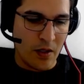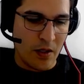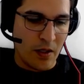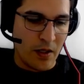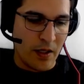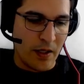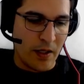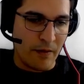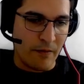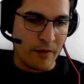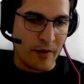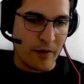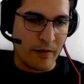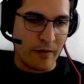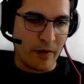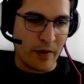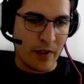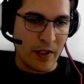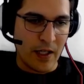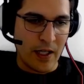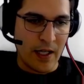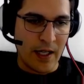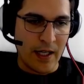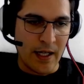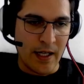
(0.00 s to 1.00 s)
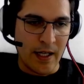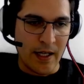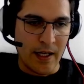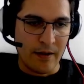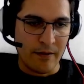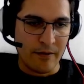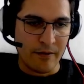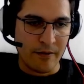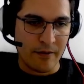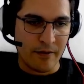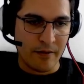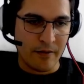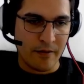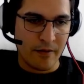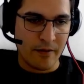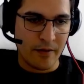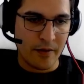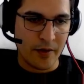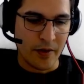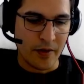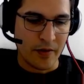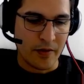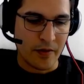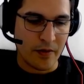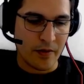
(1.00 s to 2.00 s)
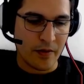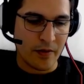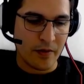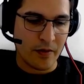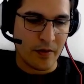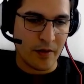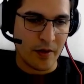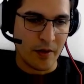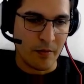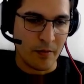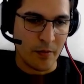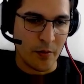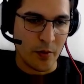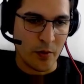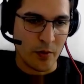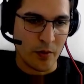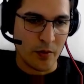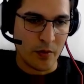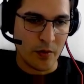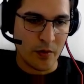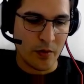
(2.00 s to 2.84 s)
and we will have this input.